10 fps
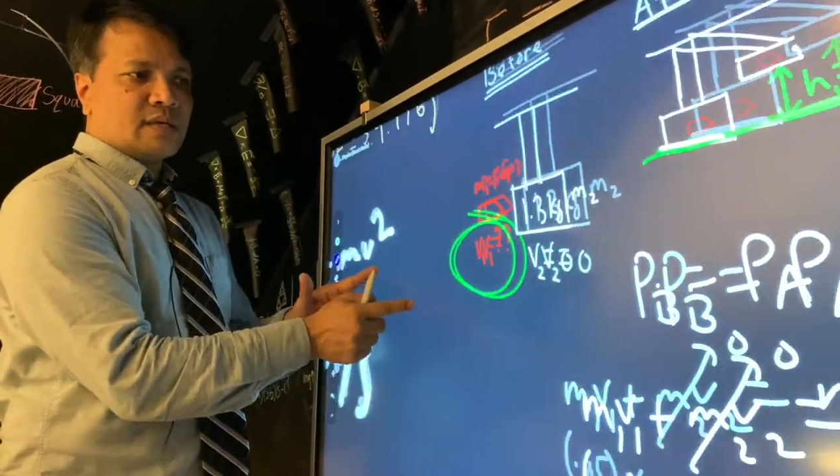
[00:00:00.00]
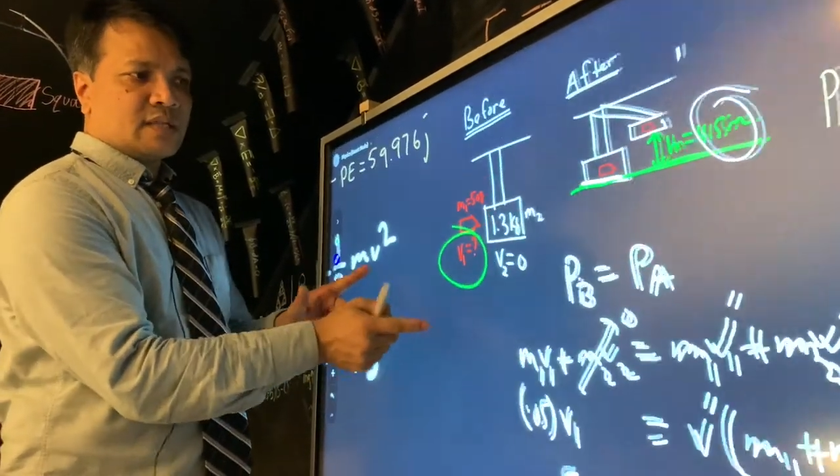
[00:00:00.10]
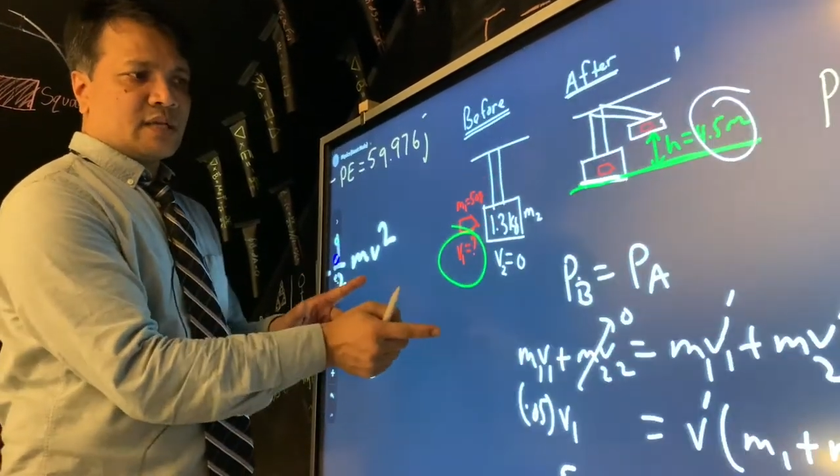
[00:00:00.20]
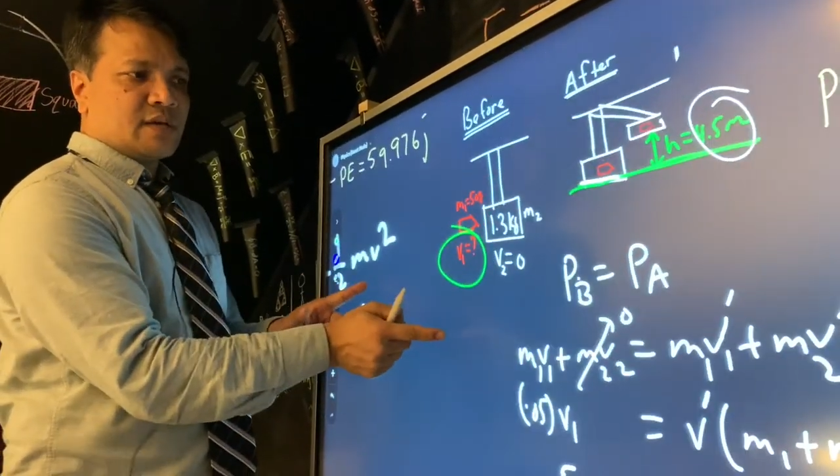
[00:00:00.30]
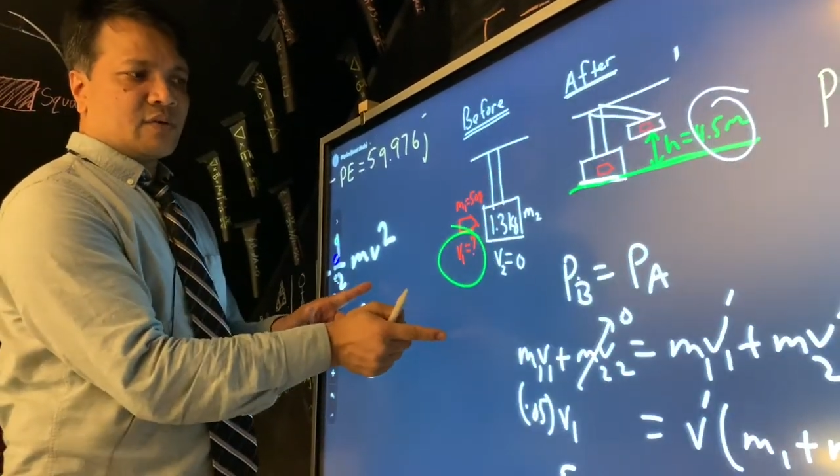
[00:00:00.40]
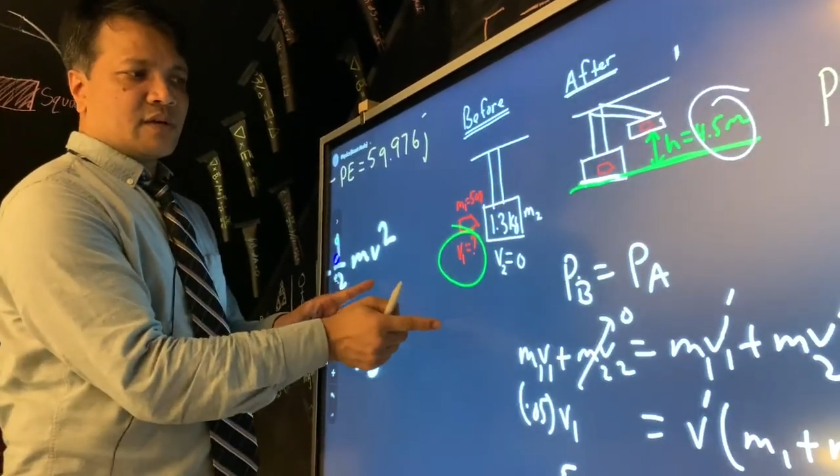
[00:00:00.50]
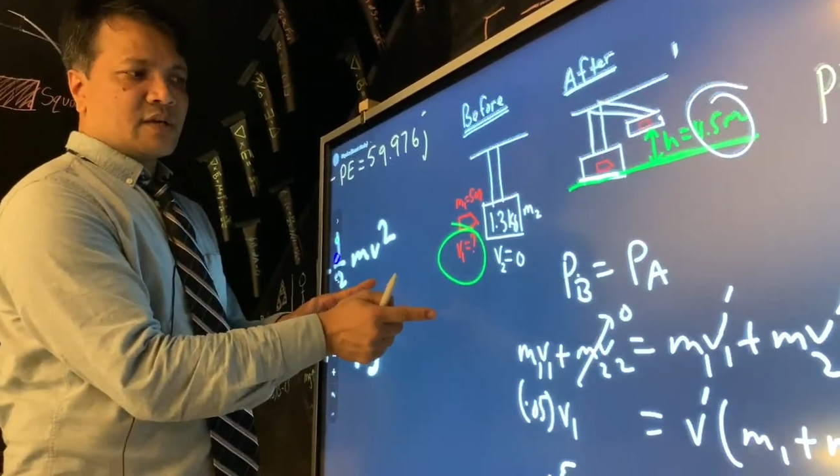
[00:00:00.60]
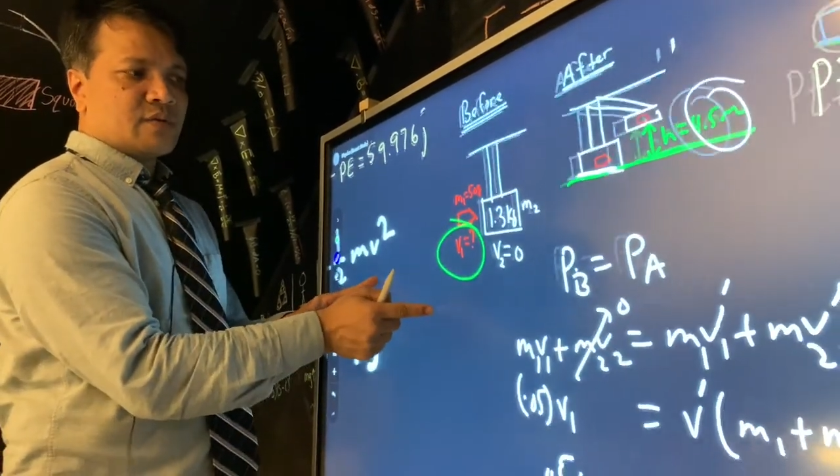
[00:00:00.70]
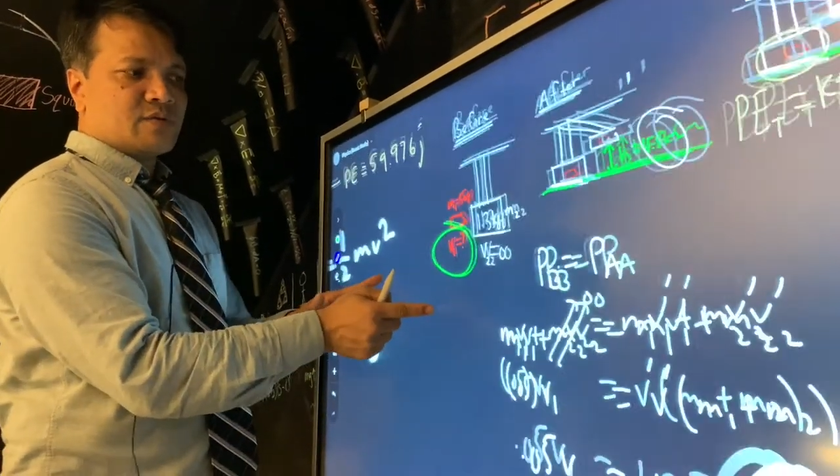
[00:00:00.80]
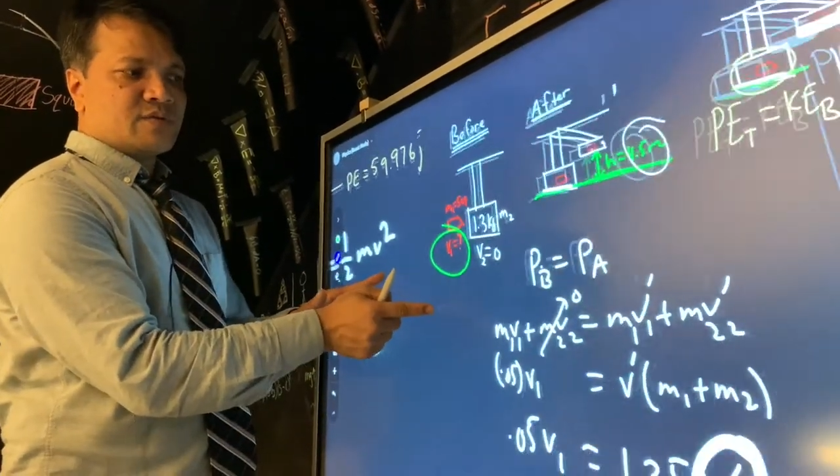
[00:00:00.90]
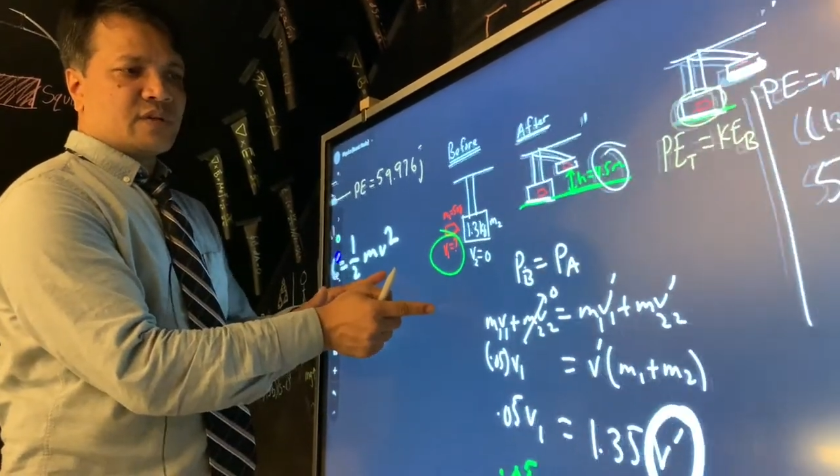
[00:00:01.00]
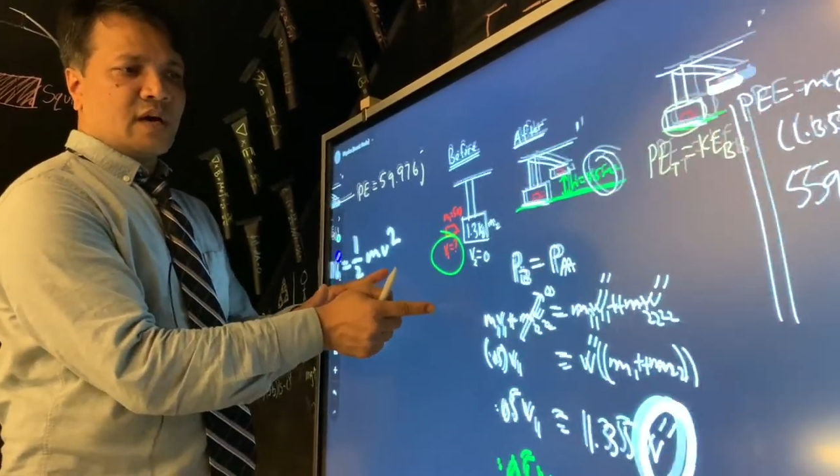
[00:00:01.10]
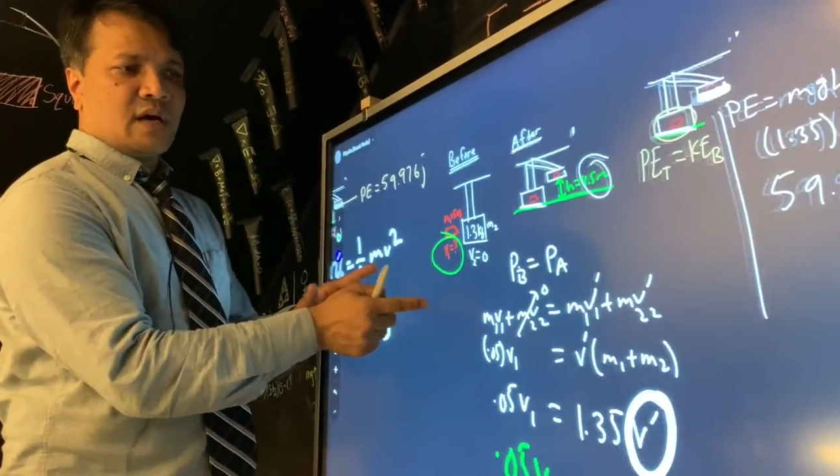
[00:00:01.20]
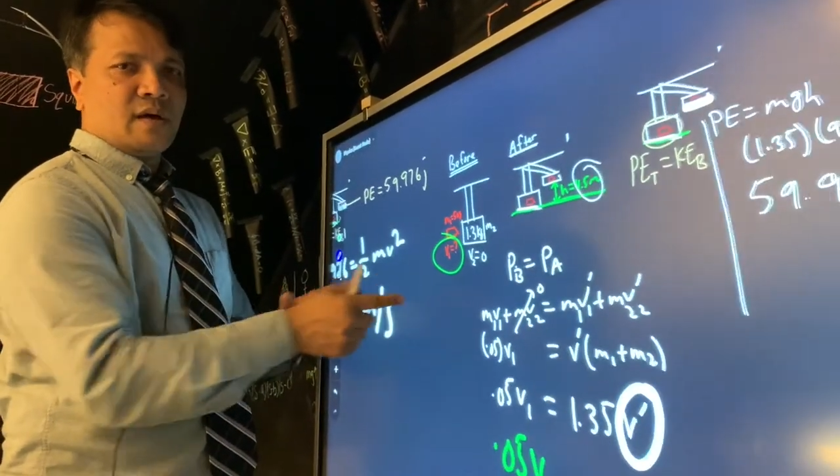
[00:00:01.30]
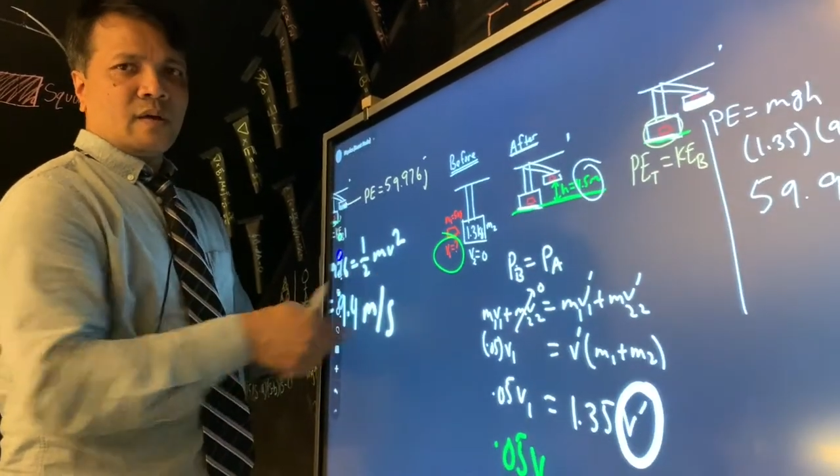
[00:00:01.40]
then you're going to use
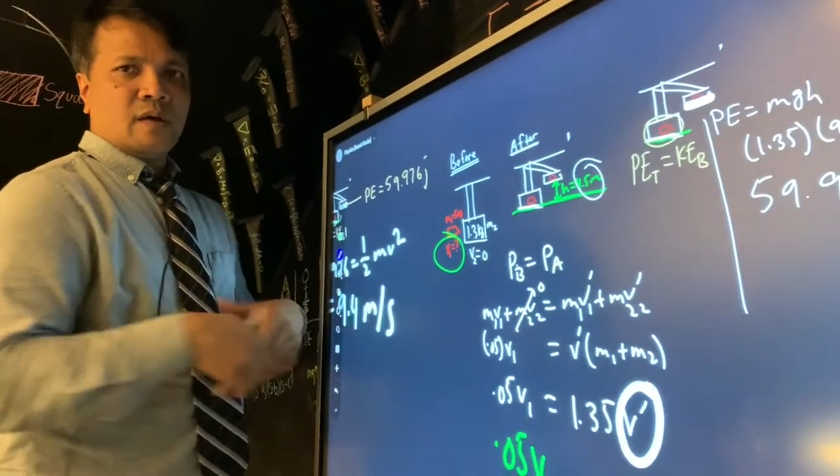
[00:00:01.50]
the